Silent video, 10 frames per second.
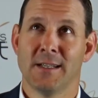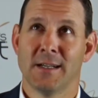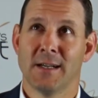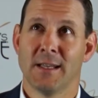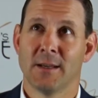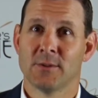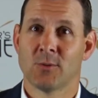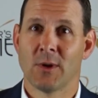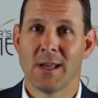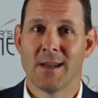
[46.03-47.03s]
I think it was
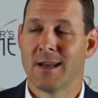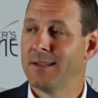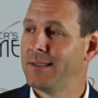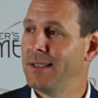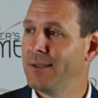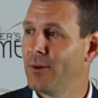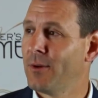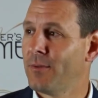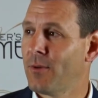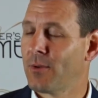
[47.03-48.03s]
28-19 going
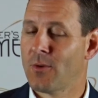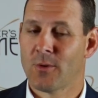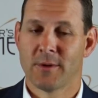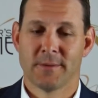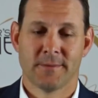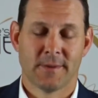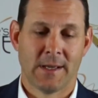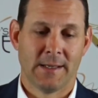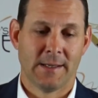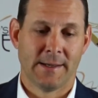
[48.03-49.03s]
in the fourth quarter,
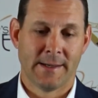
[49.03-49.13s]
and